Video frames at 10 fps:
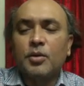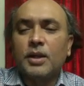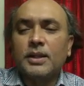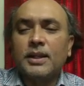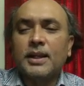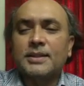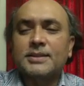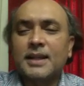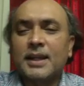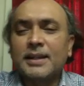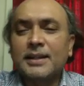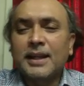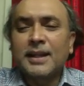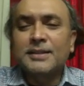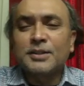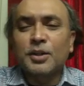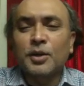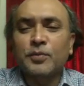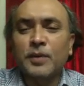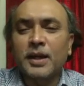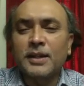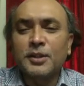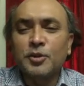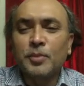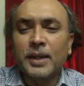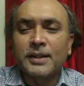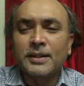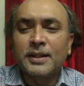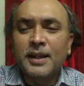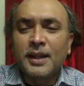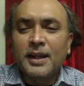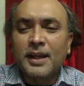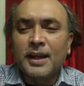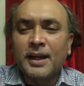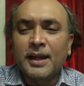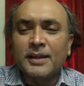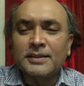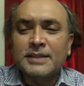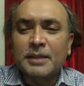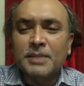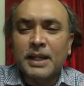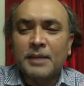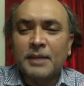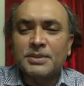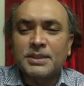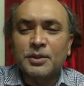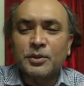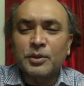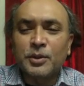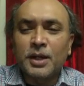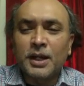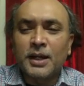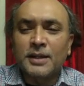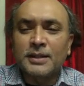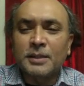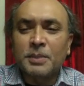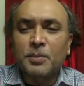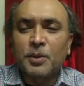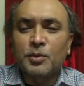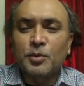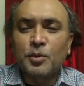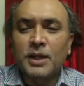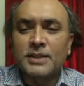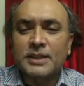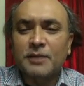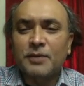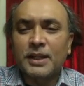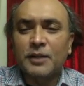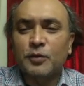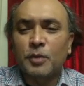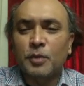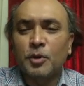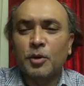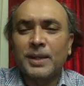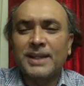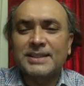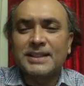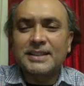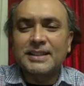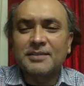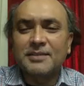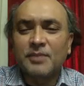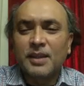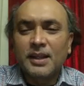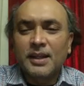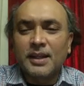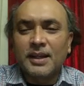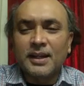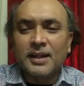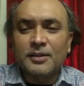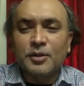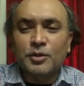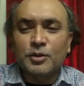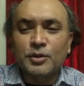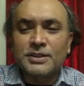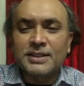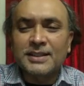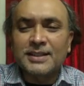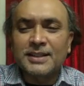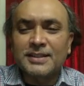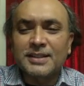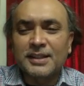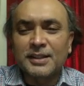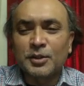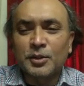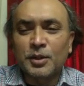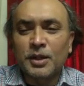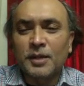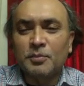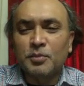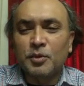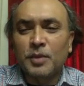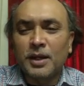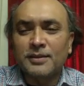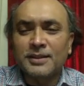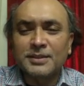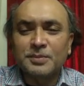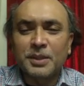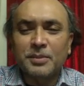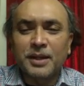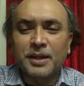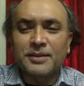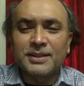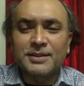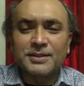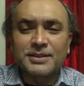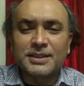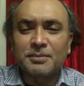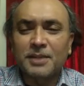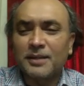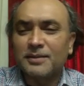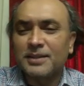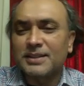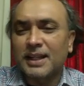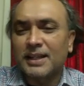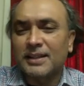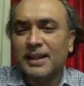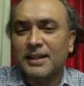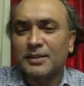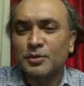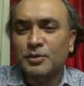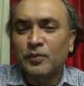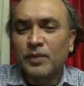Yes, in case of human, sometimes the people who are suffering from obesity, doctors suggest probiotics, prebiotics, or symbiotics like that to